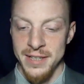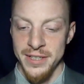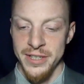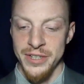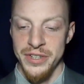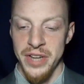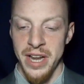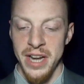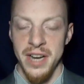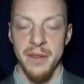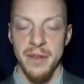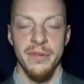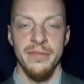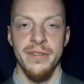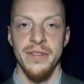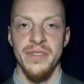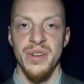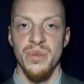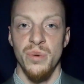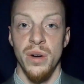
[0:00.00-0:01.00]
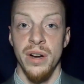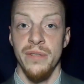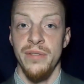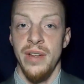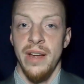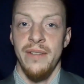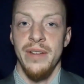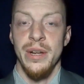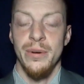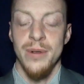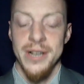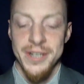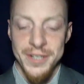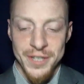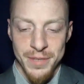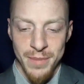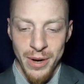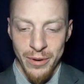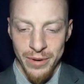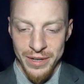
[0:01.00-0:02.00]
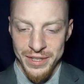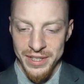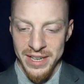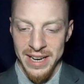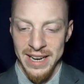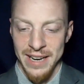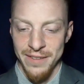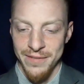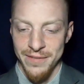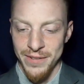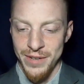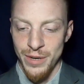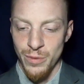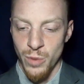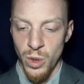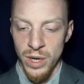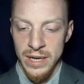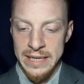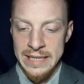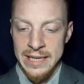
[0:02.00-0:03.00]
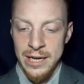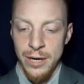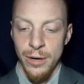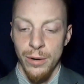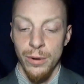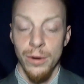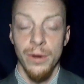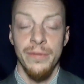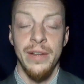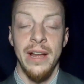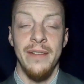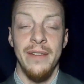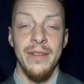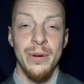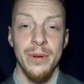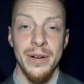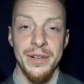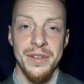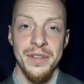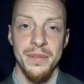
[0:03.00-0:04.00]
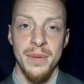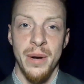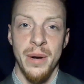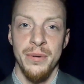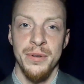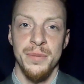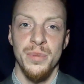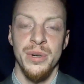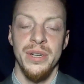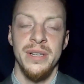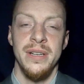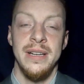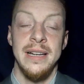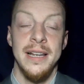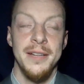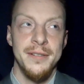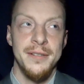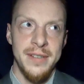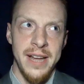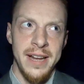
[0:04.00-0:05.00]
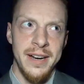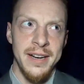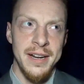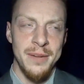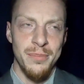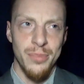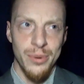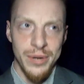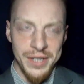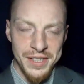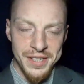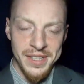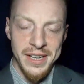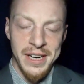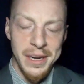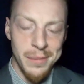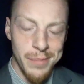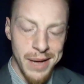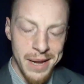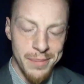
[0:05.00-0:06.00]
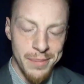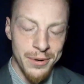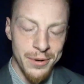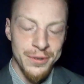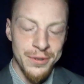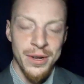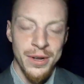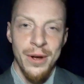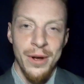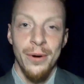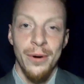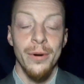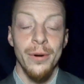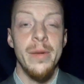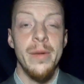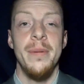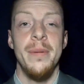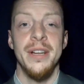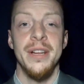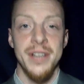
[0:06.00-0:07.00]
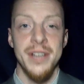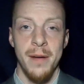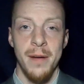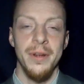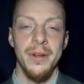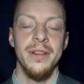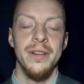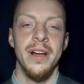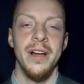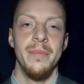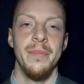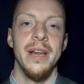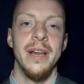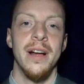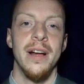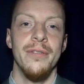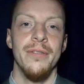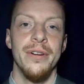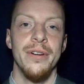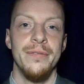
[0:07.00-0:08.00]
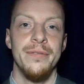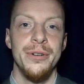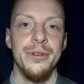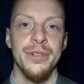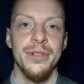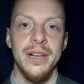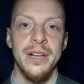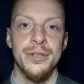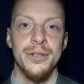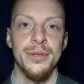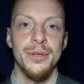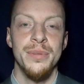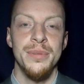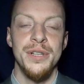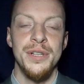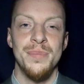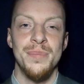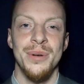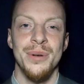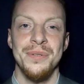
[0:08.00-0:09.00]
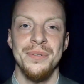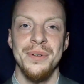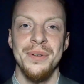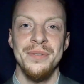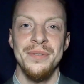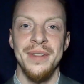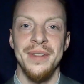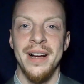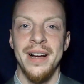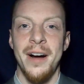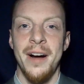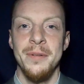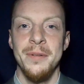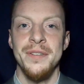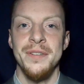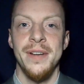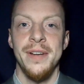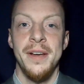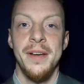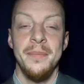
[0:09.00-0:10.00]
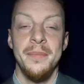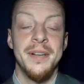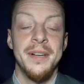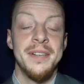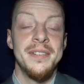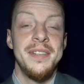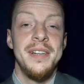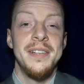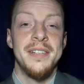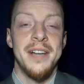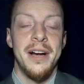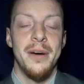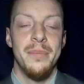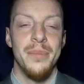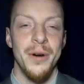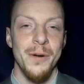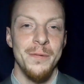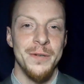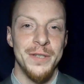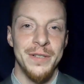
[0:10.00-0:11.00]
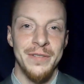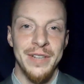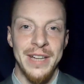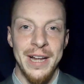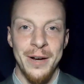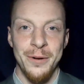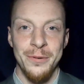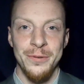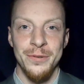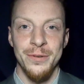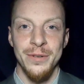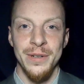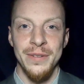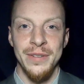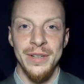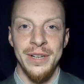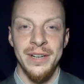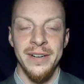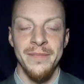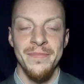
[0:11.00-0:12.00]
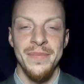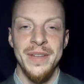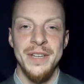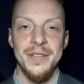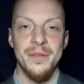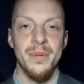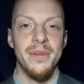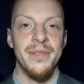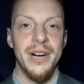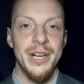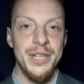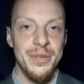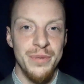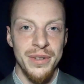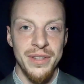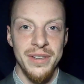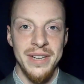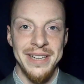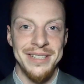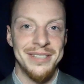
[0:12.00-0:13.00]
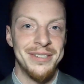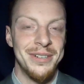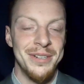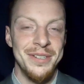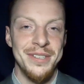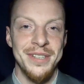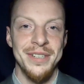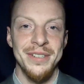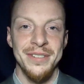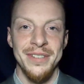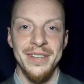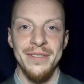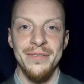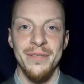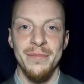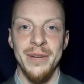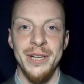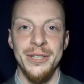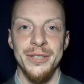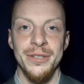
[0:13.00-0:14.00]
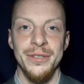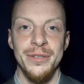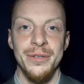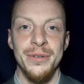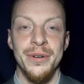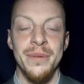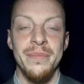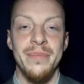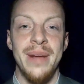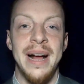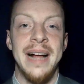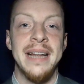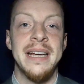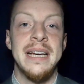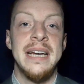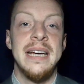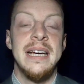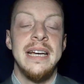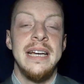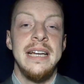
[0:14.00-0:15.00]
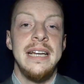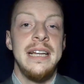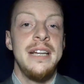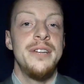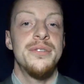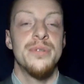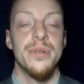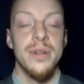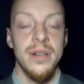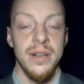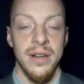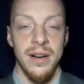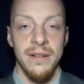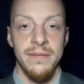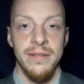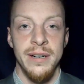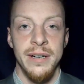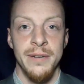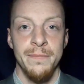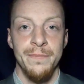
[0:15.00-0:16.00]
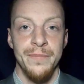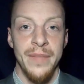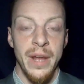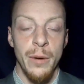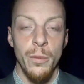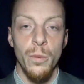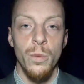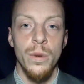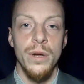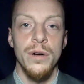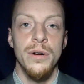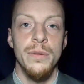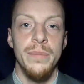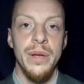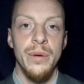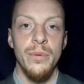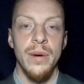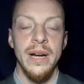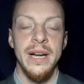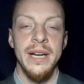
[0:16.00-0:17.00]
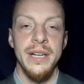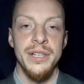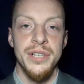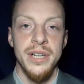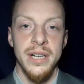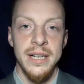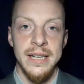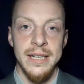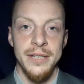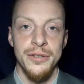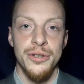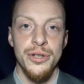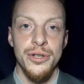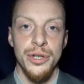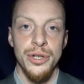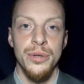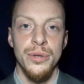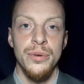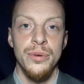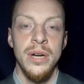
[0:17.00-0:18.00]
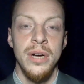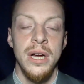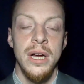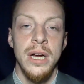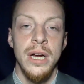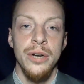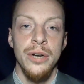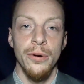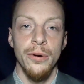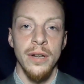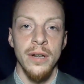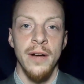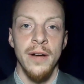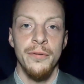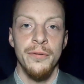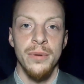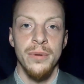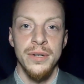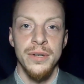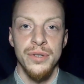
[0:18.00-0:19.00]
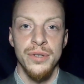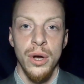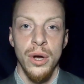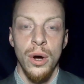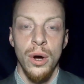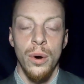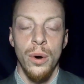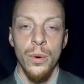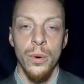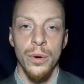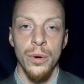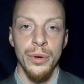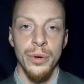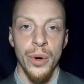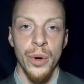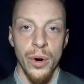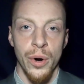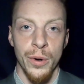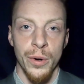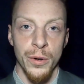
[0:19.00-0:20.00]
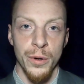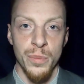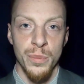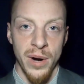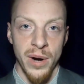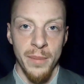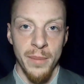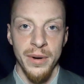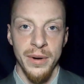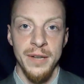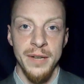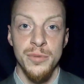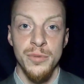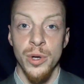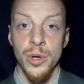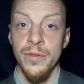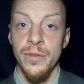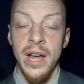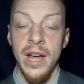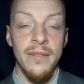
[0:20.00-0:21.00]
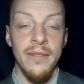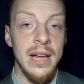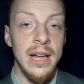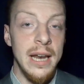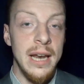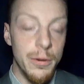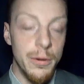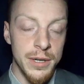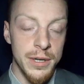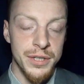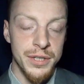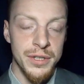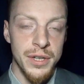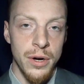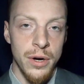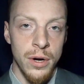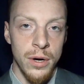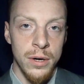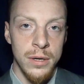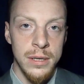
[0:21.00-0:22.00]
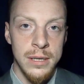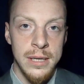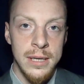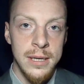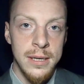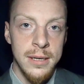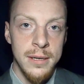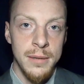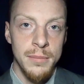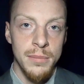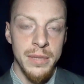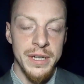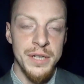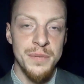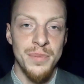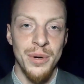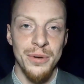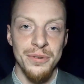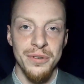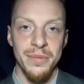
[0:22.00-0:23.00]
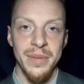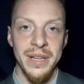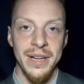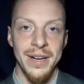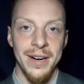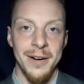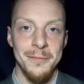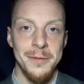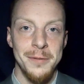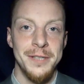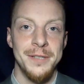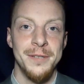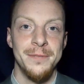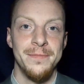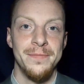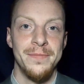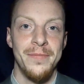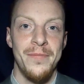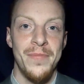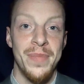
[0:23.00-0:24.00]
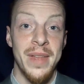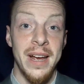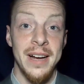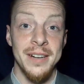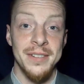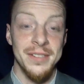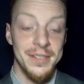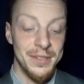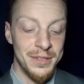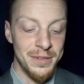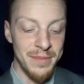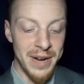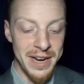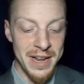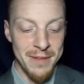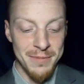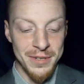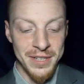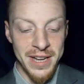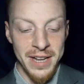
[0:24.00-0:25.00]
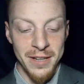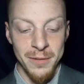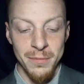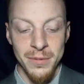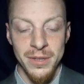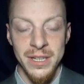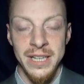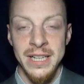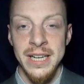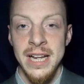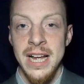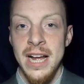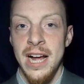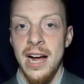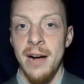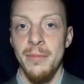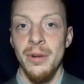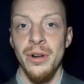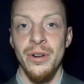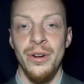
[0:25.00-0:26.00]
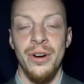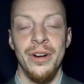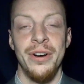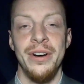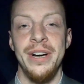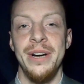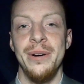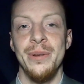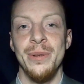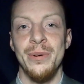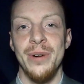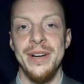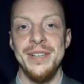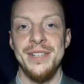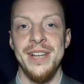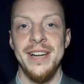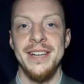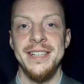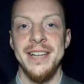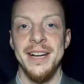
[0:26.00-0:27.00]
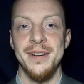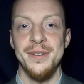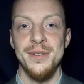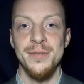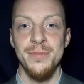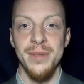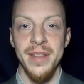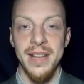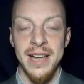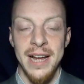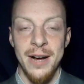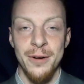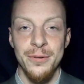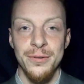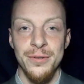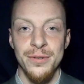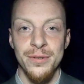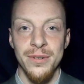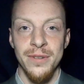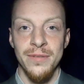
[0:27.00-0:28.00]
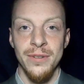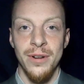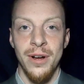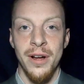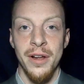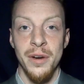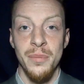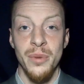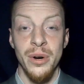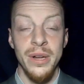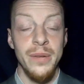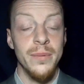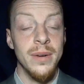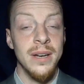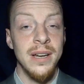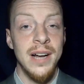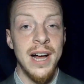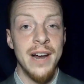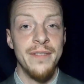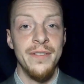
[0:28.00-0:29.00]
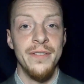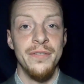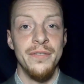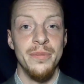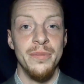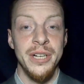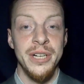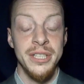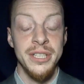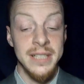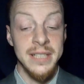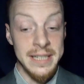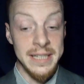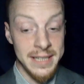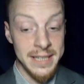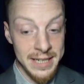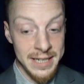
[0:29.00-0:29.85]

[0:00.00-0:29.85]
to say in number 51. If you have any questions about what he's saying in 51, or if you have any questions about what was stated in preceding papers, or maybe a topic you'd like me to cover in a future lecture, please post those in the comments, because the entire purpose of the Calhoun School of Law is to provide you with the necessary skills and information to combat any sort of lawfare that will be waged against you, your loved ones, or your hard-earned property. So if you have any questions at all, please post them in the comments. Excellent. So my name is Caleb Glick. I'm a lawyer here in the great state of Texas with the Calhoun School of Law to bring you a lot of information that